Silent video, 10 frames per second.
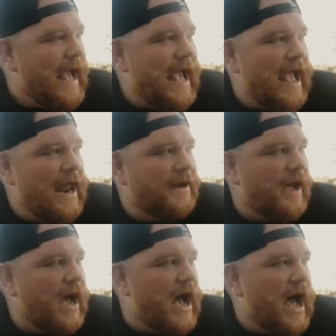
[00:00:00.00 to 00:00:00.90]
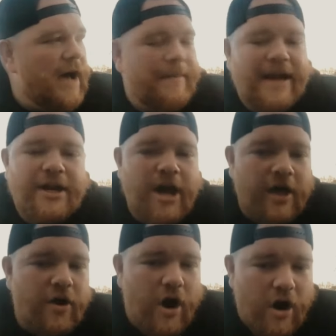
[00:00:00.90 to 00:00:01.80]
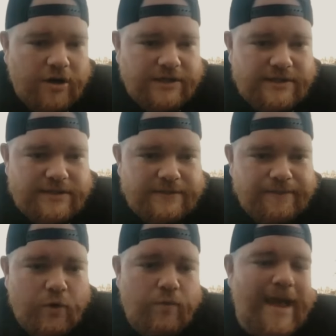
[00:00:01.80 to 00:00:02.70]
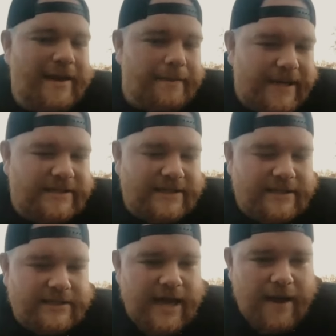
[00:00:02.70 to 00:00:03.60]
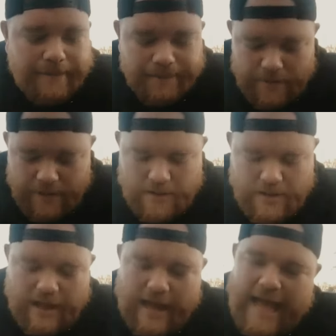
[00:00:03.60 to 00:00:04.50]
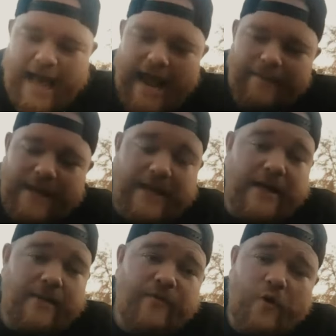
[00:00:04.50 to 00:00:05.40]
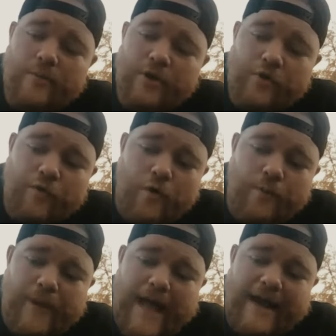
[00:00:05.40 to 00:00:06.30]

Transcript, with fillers: And uh, I met another artist who made beats at the time and me and him formed a group.